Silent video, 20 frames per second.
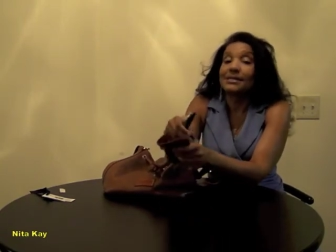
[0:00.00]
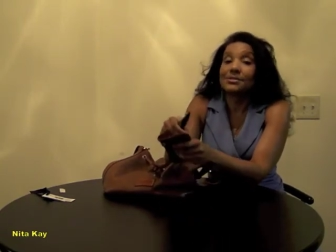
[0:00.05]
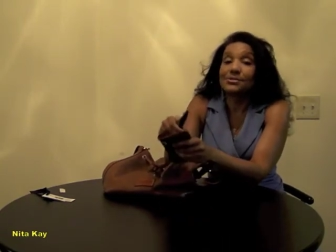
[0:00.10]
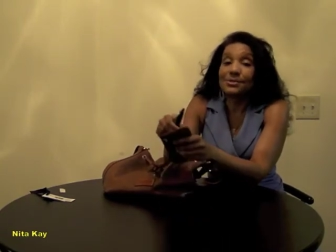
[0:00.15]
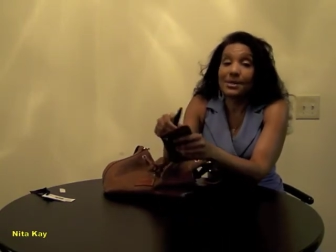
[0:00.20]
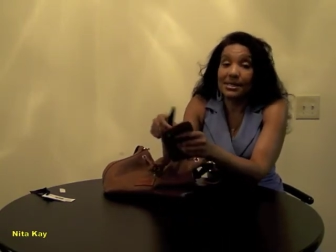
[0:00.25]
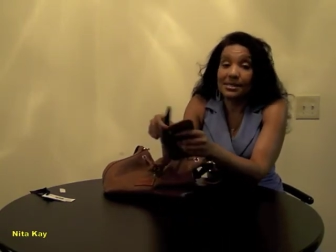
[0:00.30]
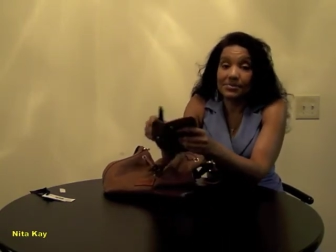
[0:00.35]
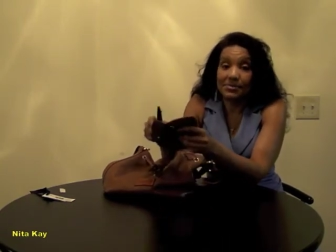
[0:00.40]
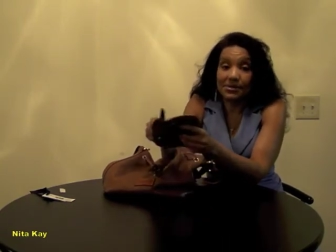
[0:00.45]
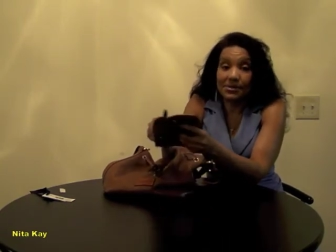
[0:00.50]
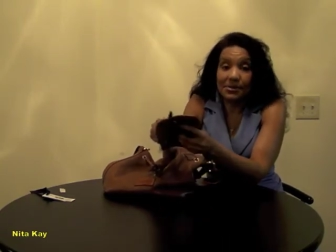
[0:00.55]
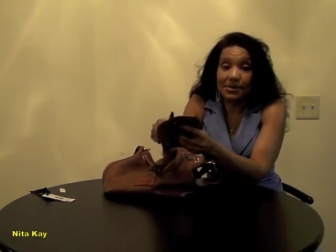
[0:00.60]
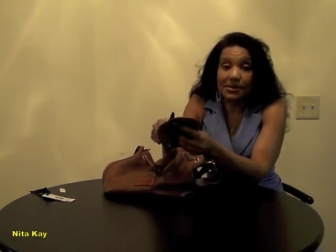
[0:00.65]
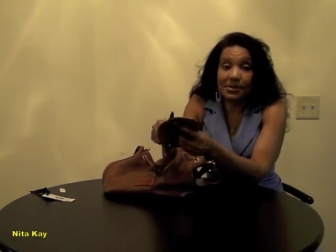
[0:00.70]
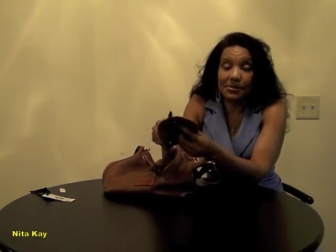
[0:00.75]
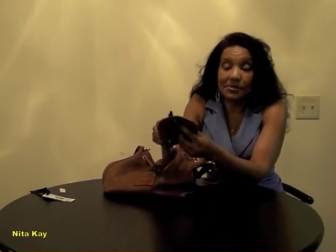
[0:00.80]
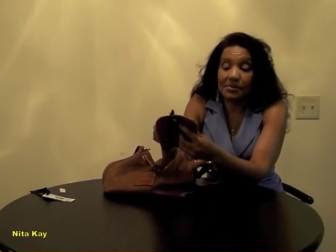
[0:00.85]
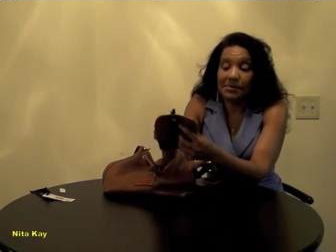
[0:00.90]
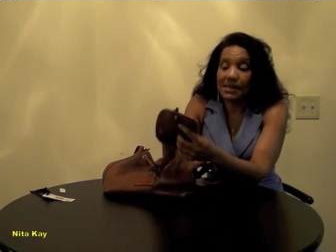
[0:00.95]
Tried to put on a
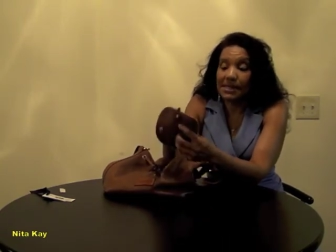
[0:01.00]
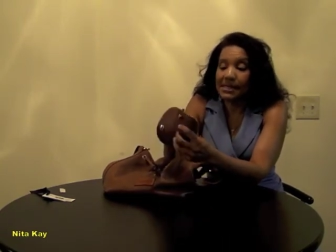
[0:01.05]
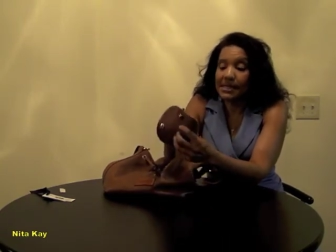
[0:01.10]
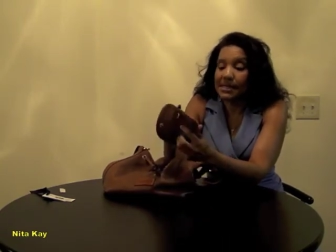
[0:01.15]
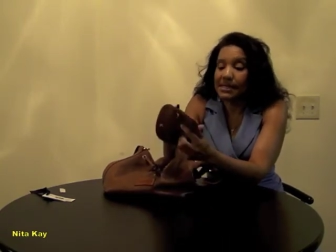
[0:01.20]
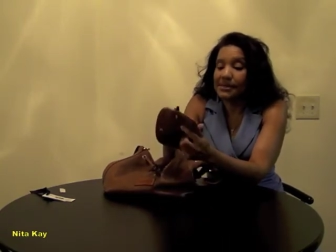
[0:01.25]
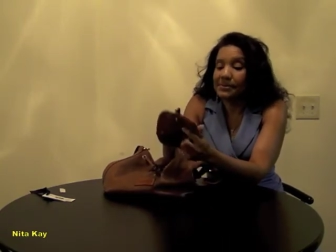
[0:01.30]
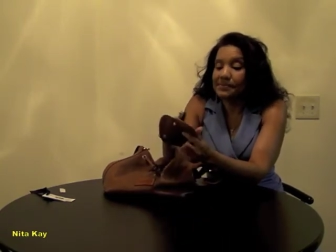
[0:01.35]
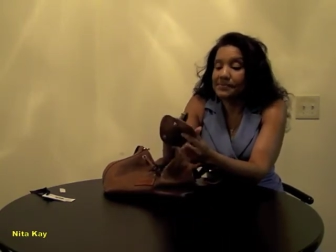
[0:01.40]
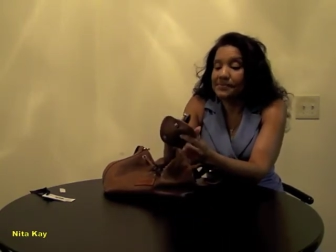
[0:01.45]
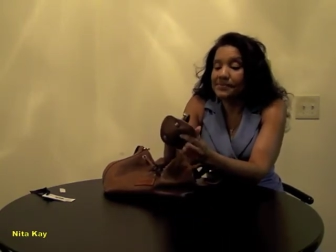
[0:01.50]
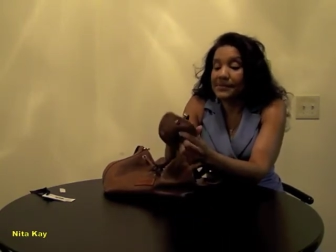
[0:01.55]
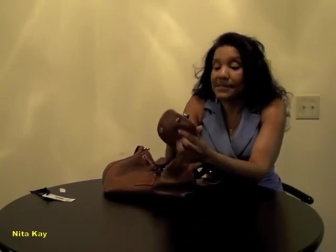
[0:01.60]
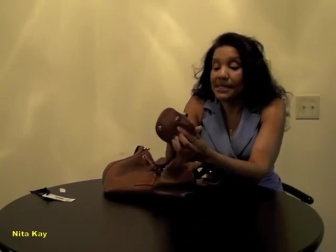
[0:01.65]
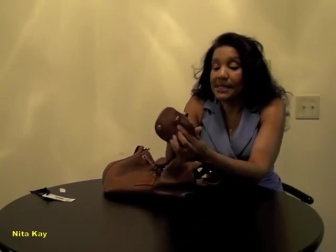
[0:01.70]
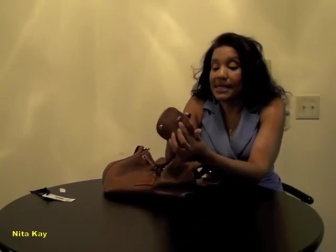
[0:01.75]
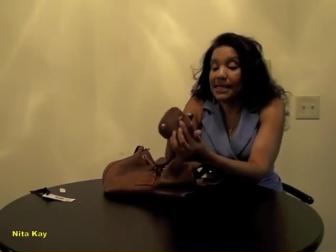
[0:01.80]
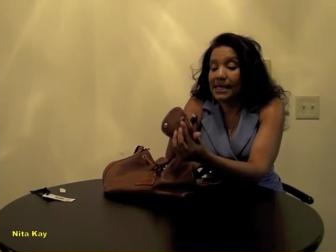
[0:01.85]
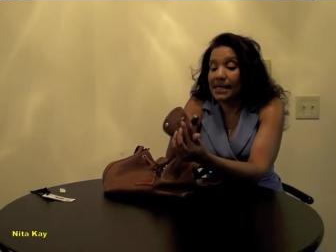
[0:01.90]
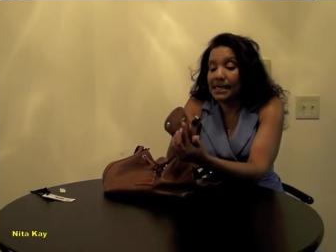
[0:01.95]
little makeup
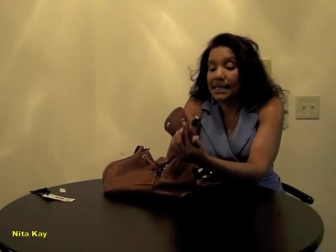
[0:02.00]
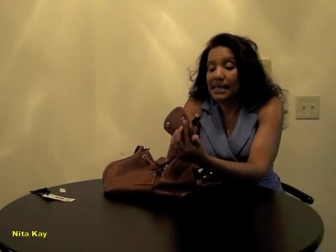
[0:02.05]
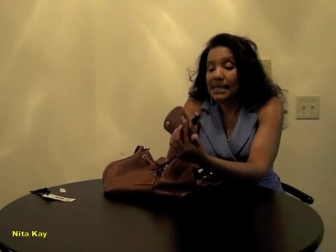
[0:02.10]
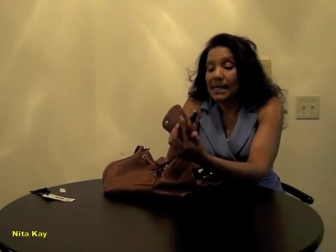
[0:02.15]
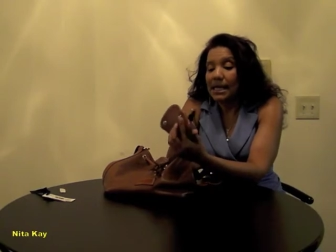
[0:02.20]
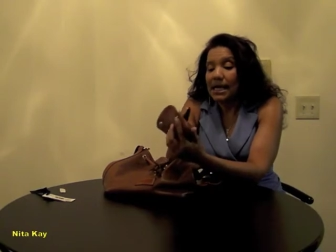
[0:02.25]
today.